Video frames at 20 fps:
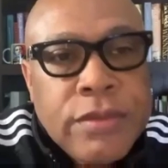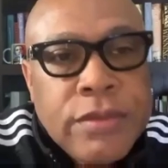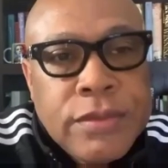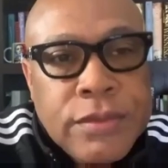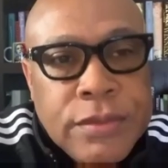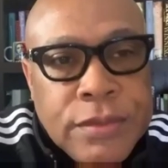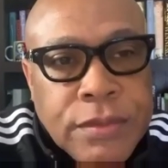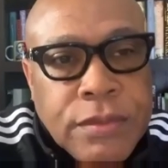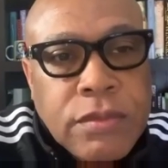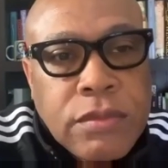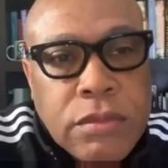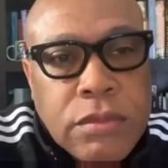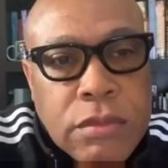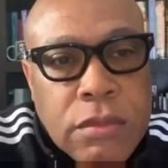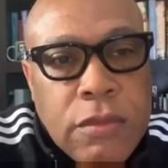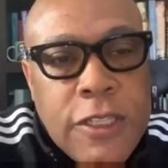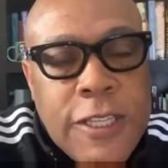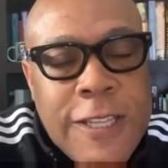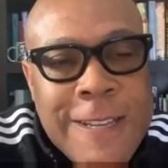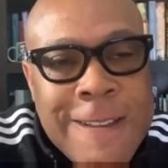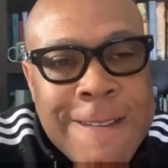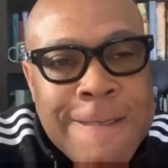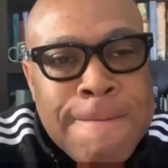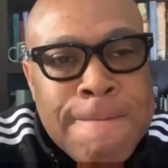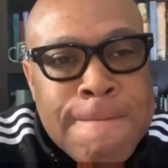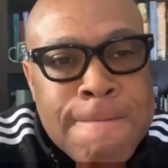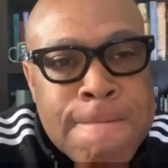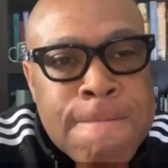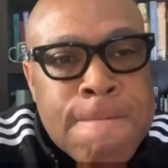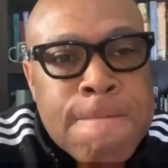to make sure folks know
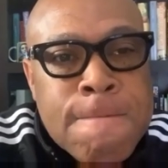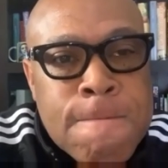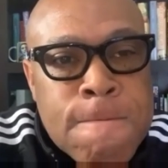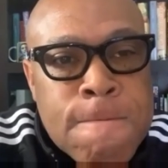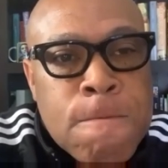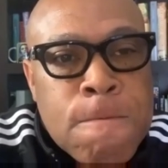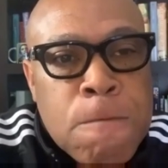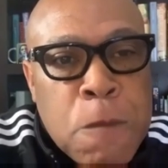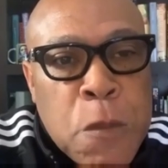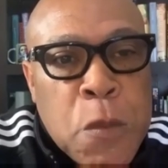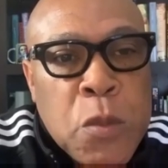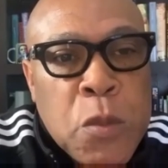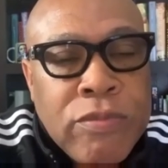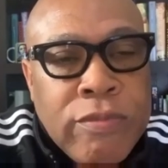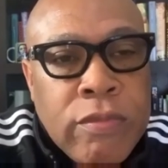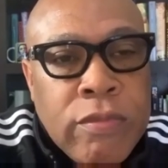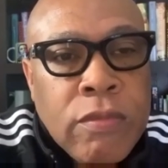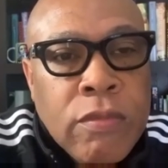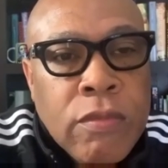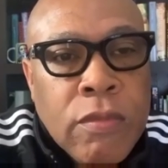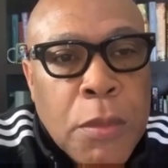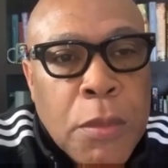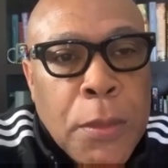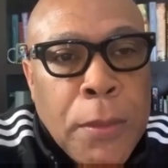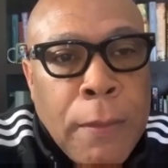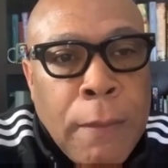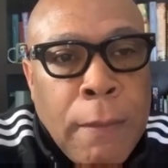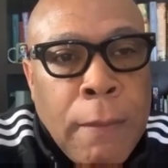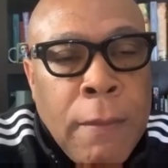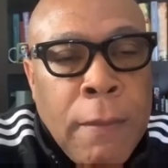about this. I want to make sure that they
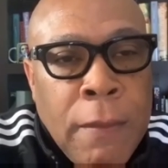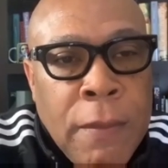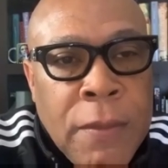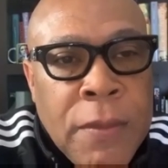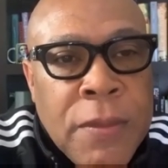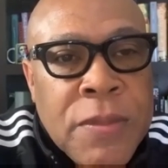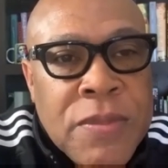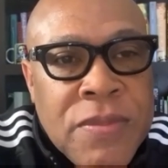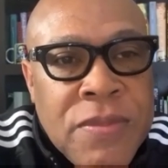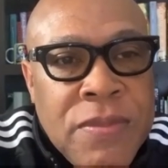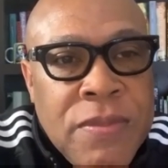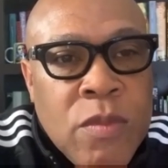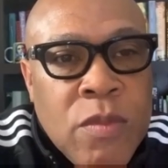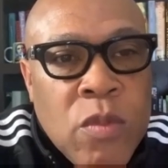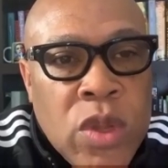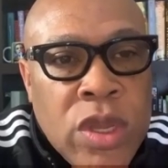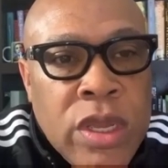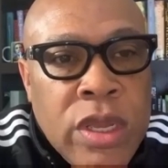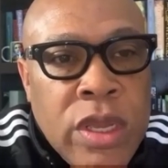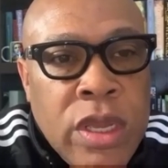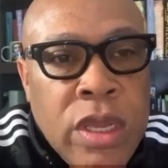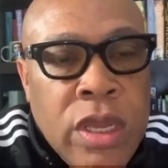tune in, because you